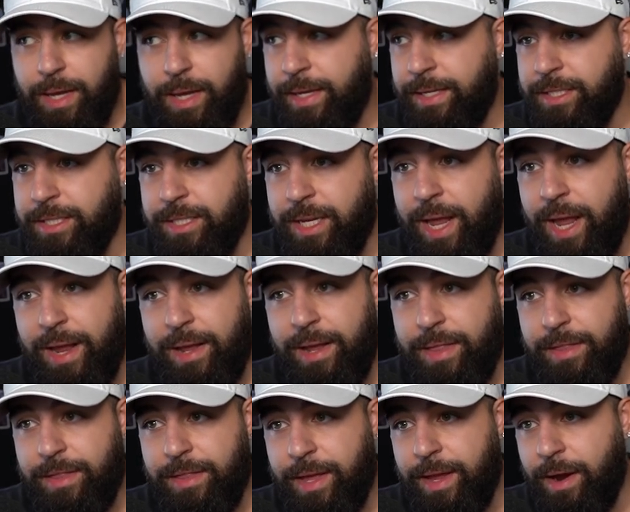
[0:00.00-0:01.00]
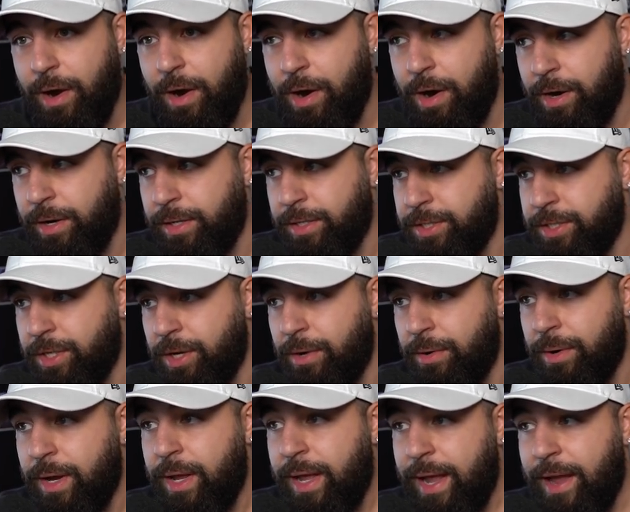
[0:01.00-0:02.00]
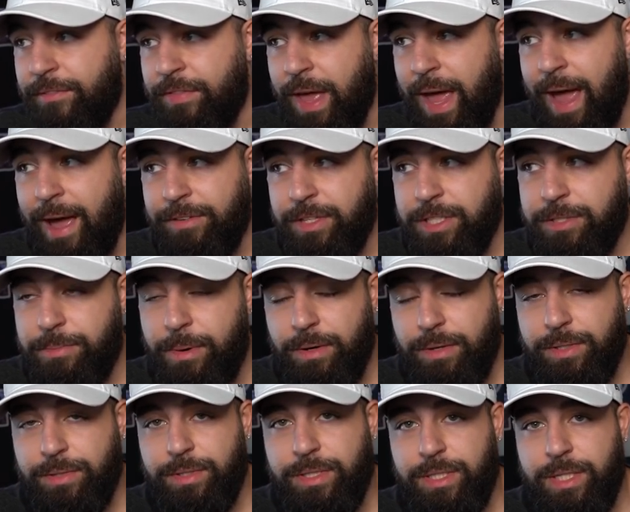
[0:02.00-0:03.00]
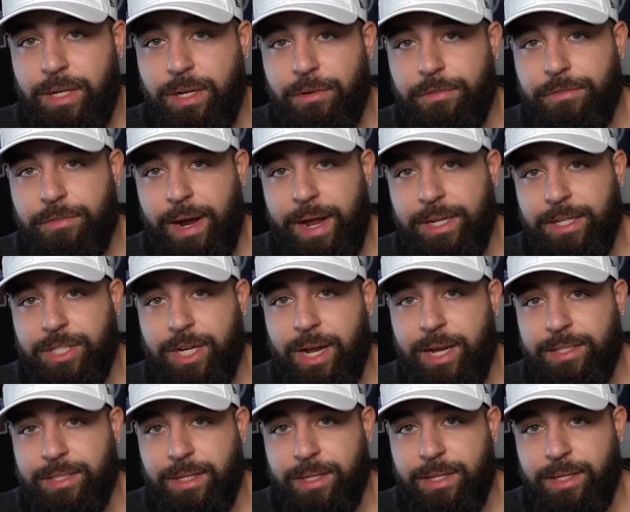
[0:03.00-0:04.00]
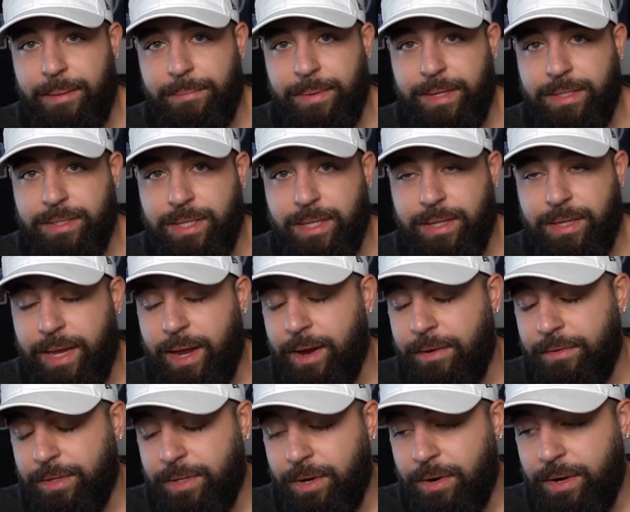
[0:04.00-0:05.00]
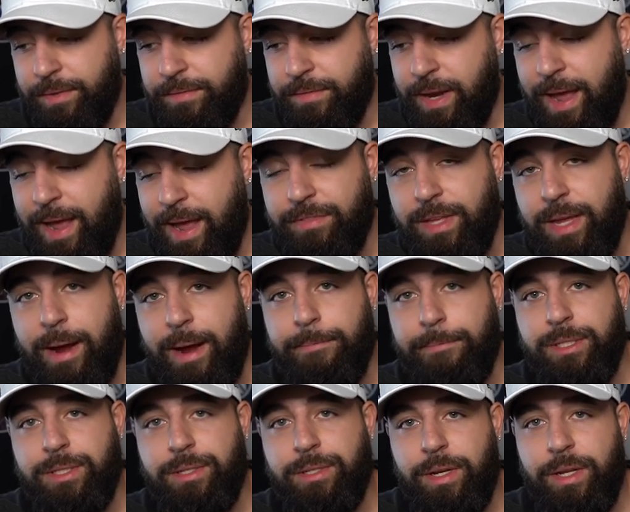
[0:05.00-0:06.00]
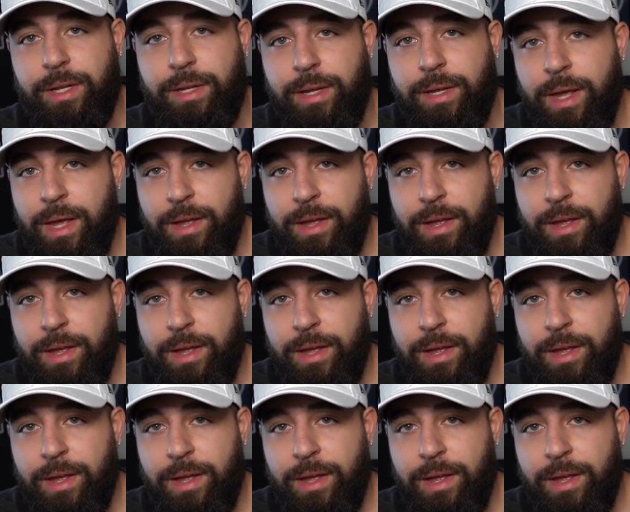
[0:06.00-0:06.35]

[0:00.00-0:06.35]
He's saying that they aren't. So if they haven't spoke to a single franchise, then that means that they don't even have the opportunity